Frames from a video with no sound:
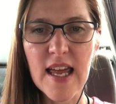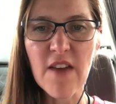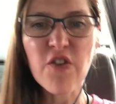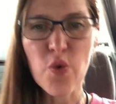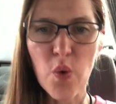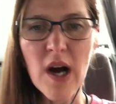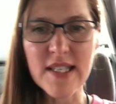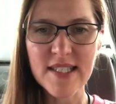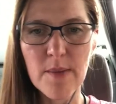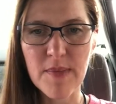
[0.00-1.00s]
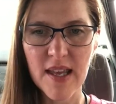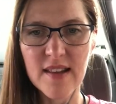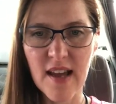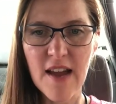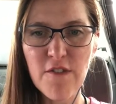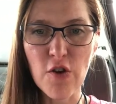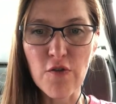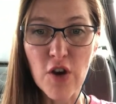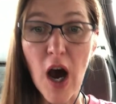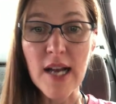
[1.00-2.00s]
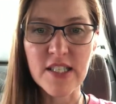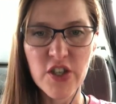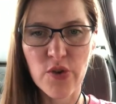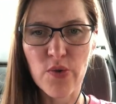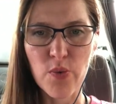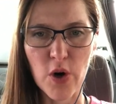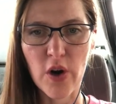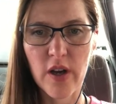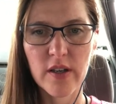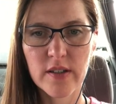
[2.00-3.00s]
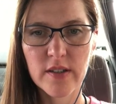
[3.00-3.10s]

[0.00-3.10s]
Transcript: if you want something in life, you've got to do the work.